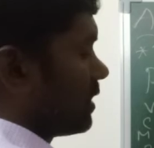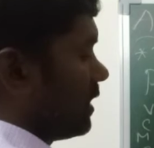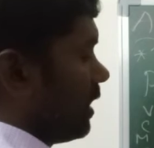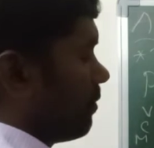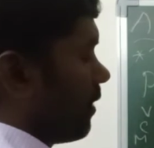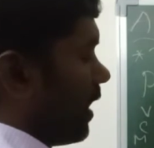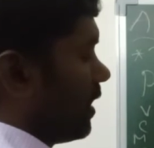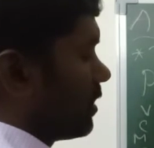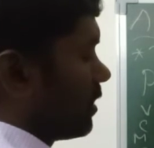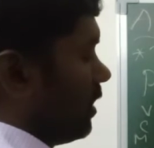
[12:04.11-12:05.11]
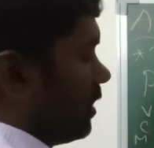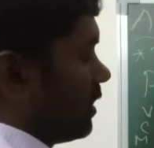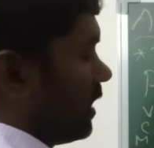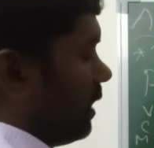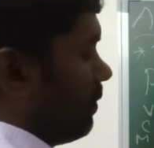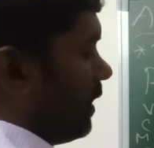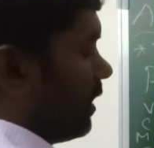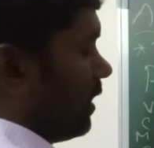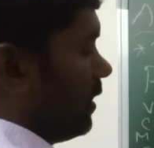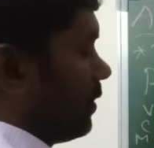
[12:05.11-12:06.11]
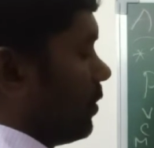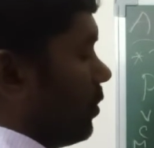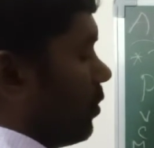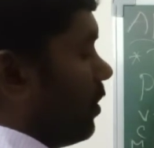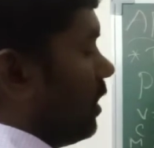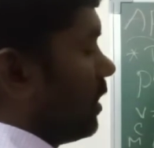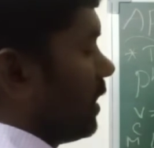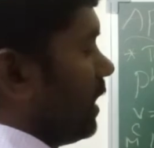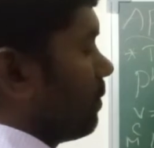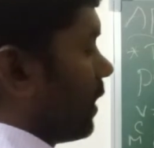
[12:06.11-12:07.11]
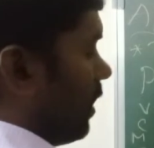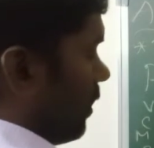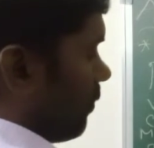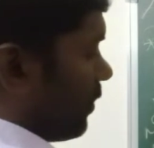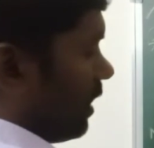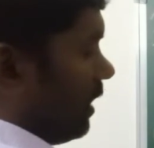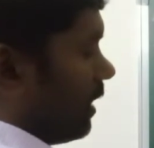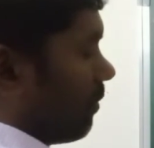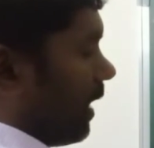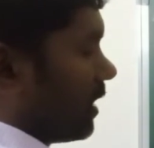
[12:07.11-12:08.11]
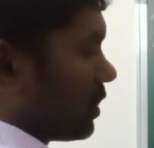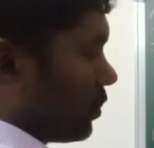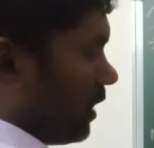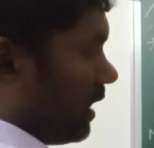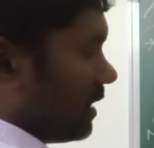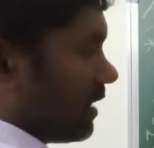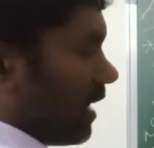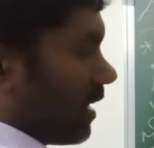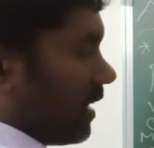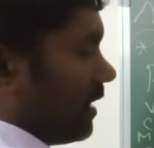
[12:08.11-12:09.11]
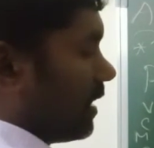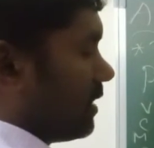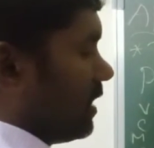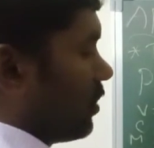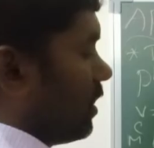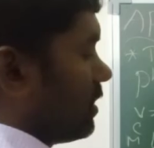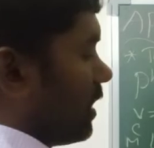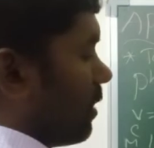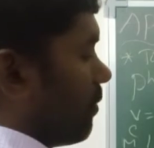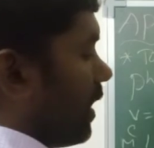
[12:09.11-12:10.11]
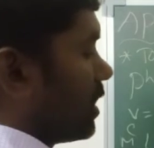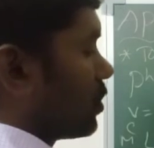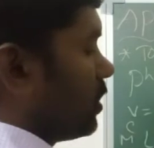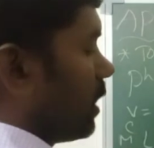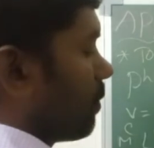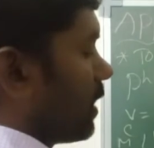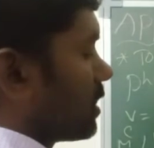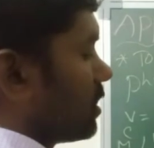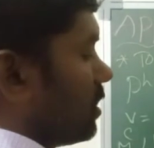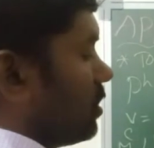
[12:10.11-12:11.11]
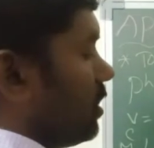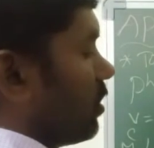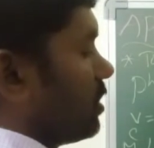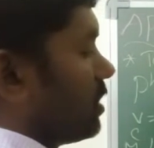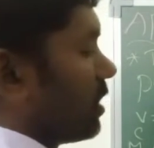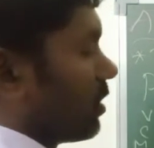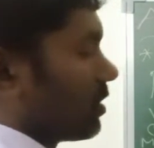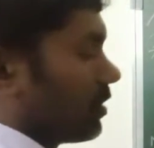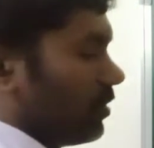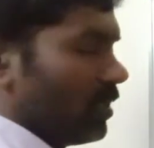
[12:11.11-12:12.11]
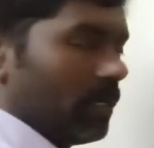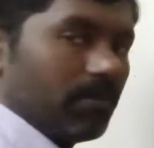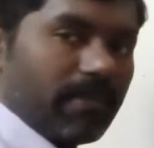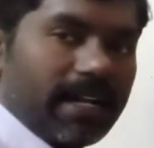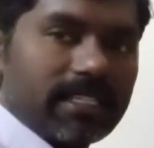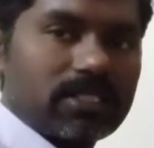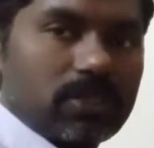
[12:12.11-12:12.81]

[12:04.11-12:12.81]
a minus 3b into t power. Here minus 2a is there, here 0 is there. Minus 2a plus 0 is equals to minus